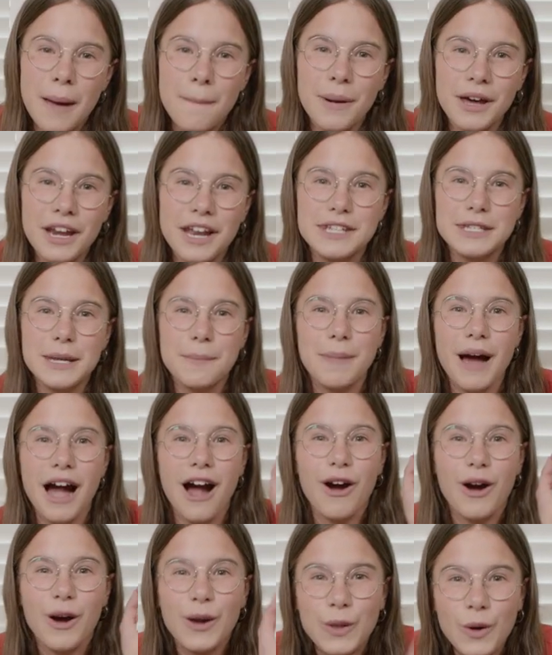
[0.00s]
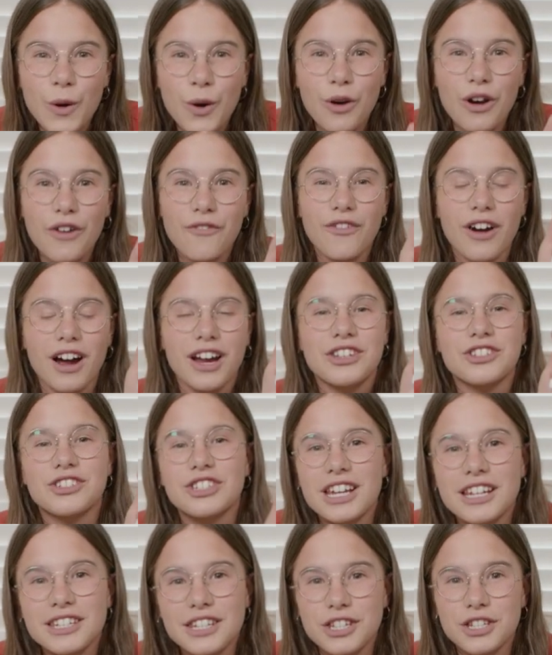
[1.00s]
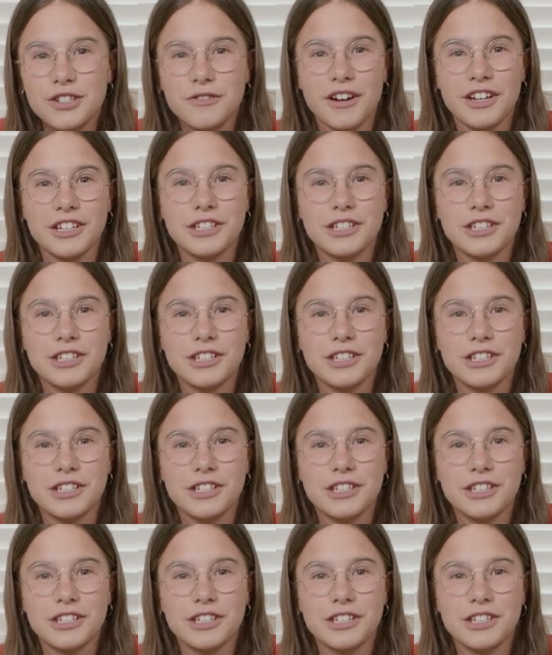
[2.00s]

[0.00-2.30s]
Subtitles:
But it's about glorifying Jesus through our